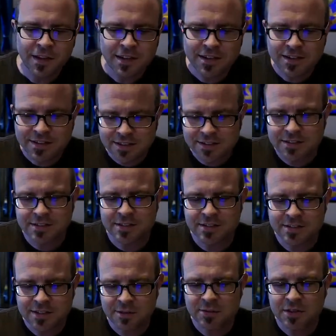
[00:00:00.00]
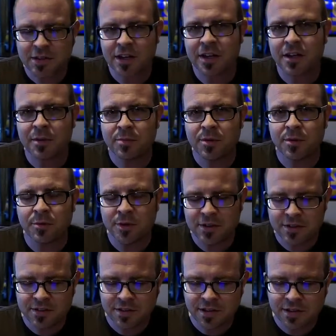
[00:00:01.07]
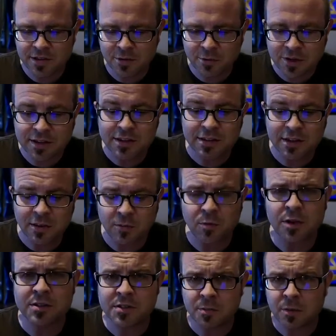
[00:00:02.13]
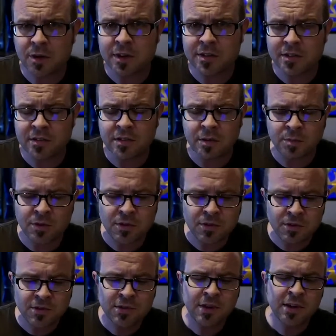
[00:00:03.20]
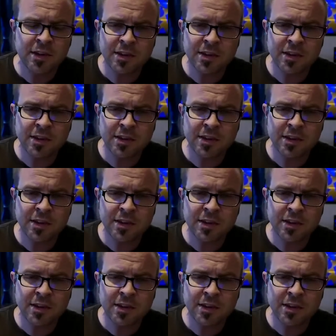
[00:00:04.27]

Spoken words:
And it does seem to line up with the way that they want to market the CPUs,